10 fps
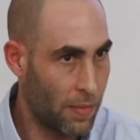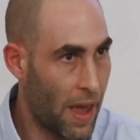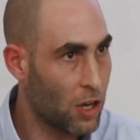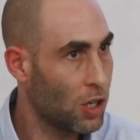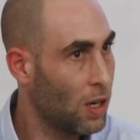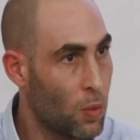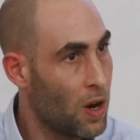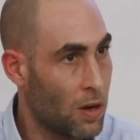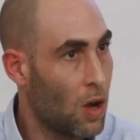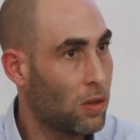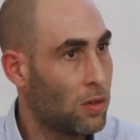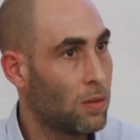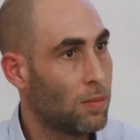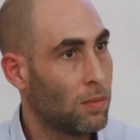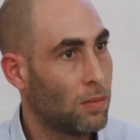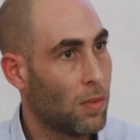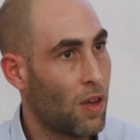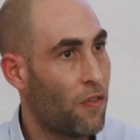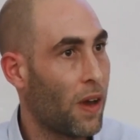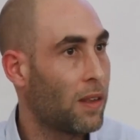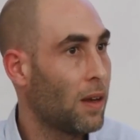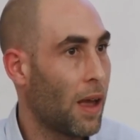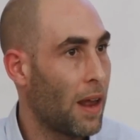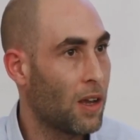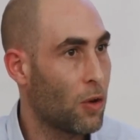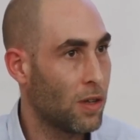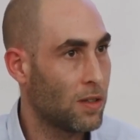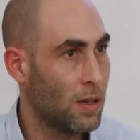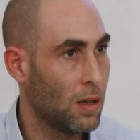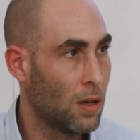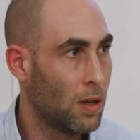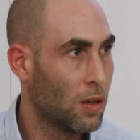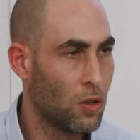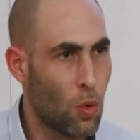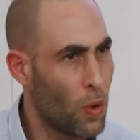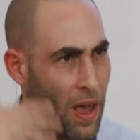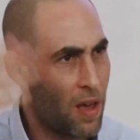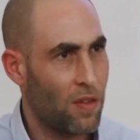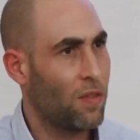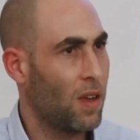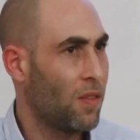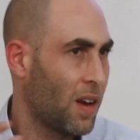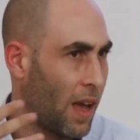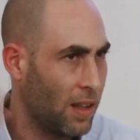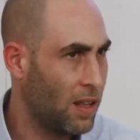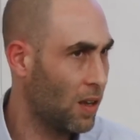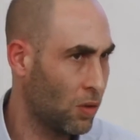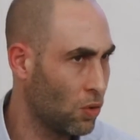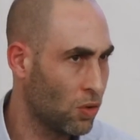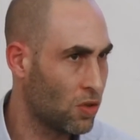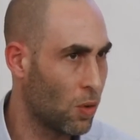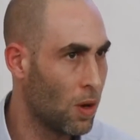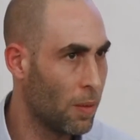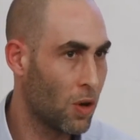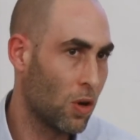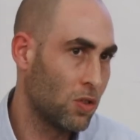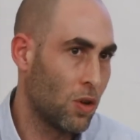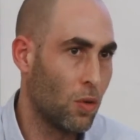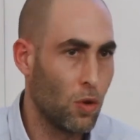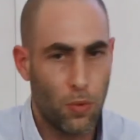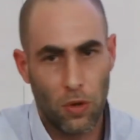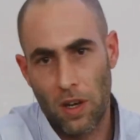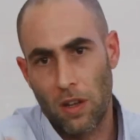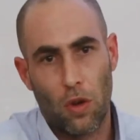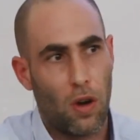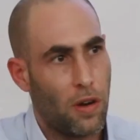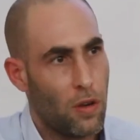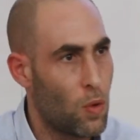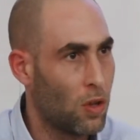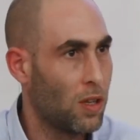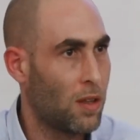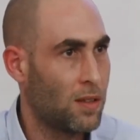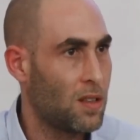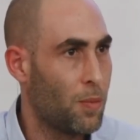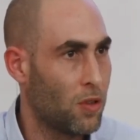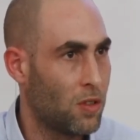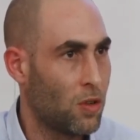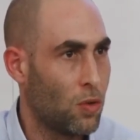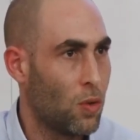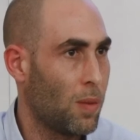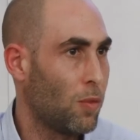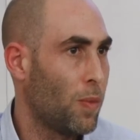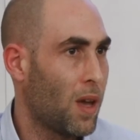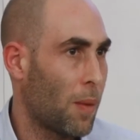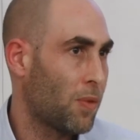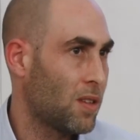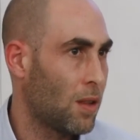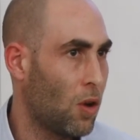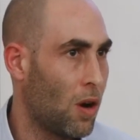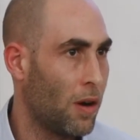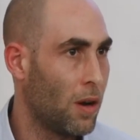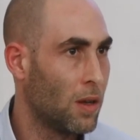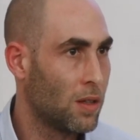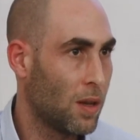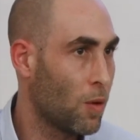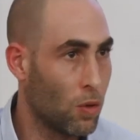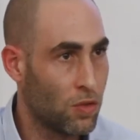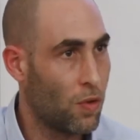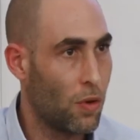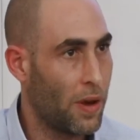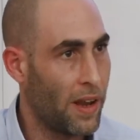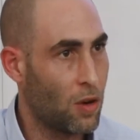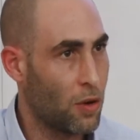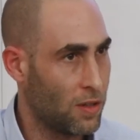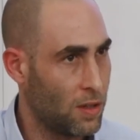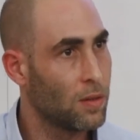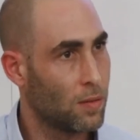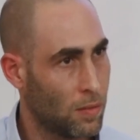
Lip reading: actually we're not affecting any currency, nor we have even an idea to do so. Because, you put in $1, you want it as a depositor to be kept as $1. Same goes for any currency.